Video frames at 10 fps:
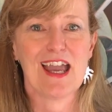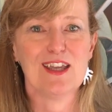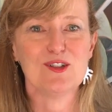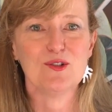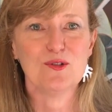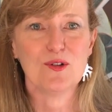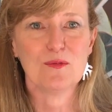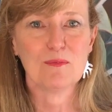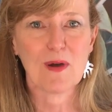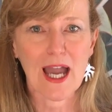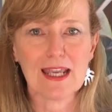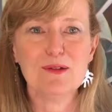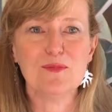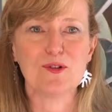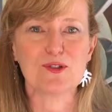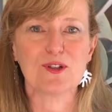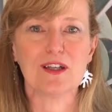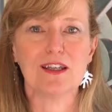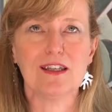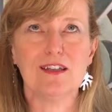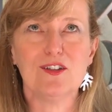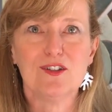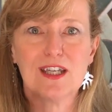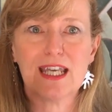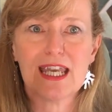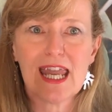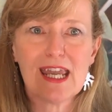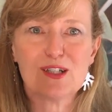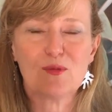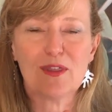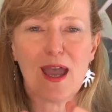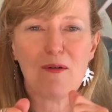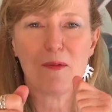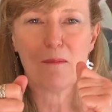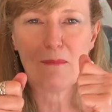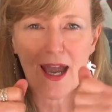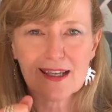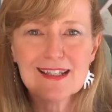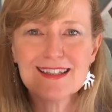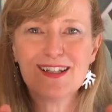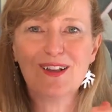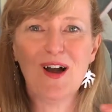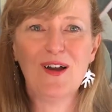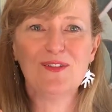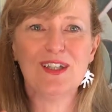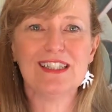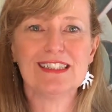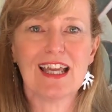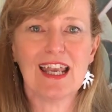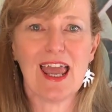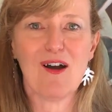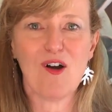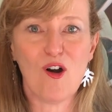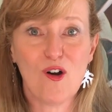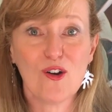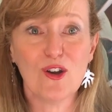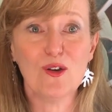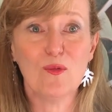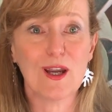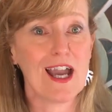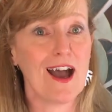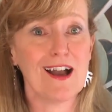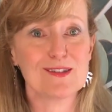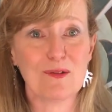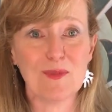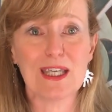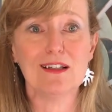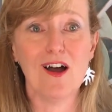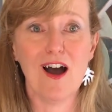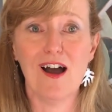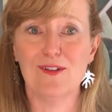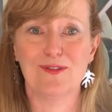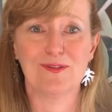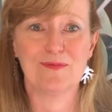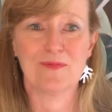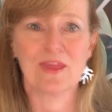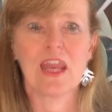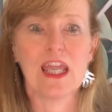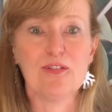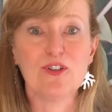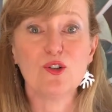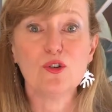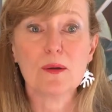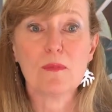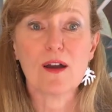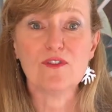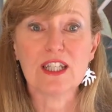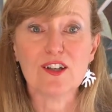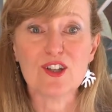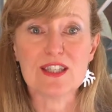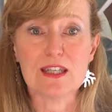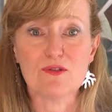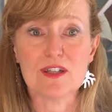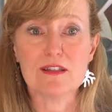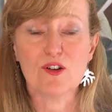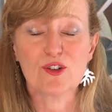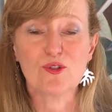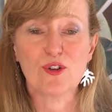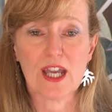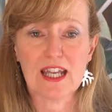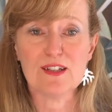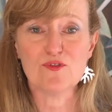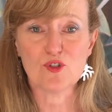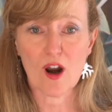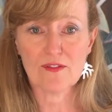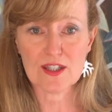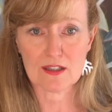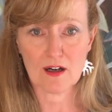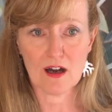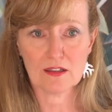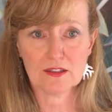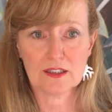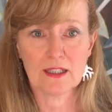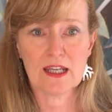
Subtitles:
As you paint a portrait, you connect with how amazing life is and how honoured we are to be alive. If you look at my video series on creative driver styles,